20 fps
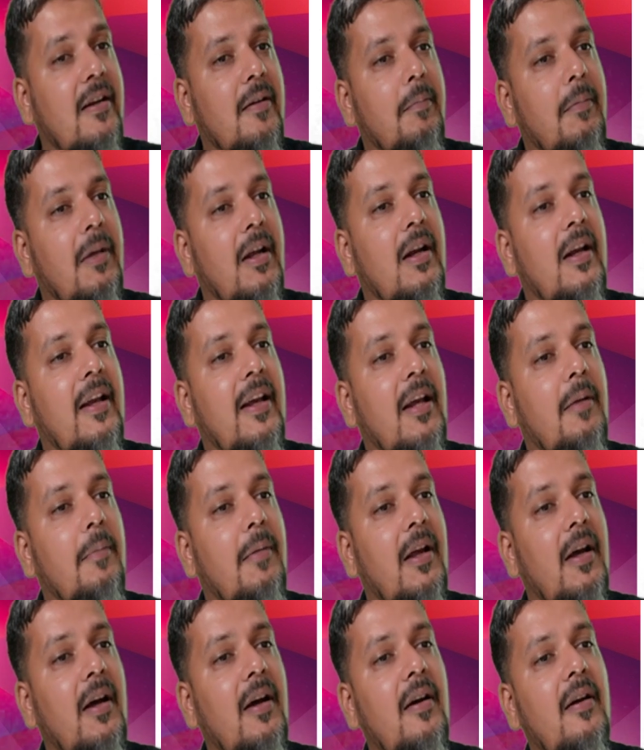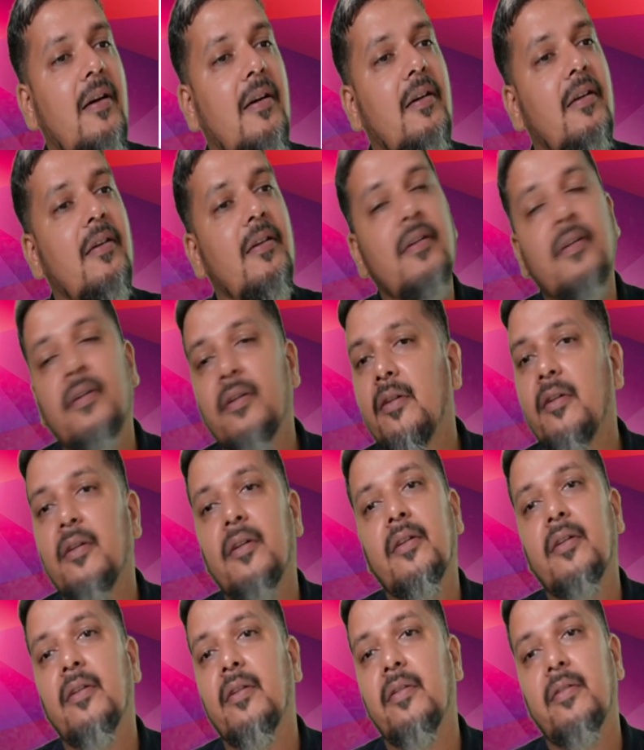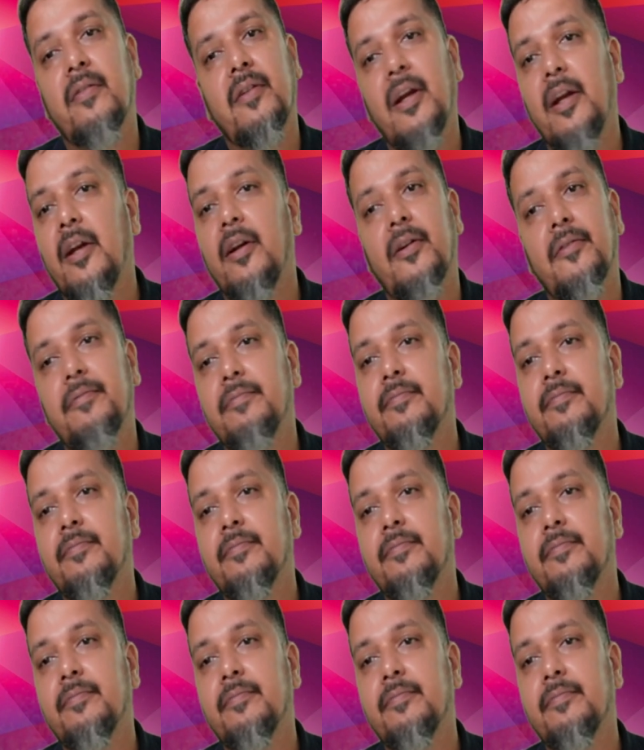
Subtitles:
Merely can be a state.